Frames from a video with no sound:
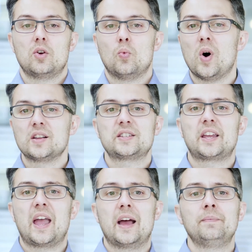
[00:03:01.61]
Once
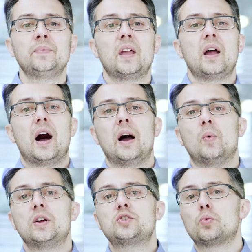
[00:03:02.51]
again, I
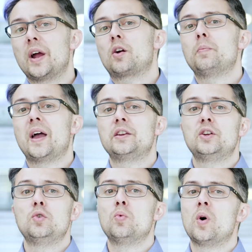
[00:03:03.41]
want to recommend
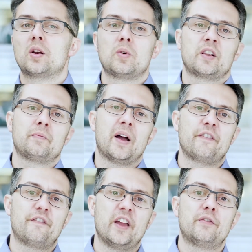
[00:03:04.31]
you one of my
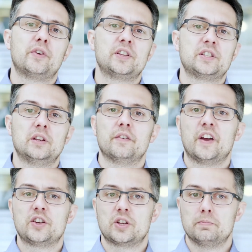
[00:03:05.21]
favorite
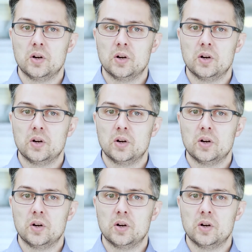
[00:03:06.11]
innovation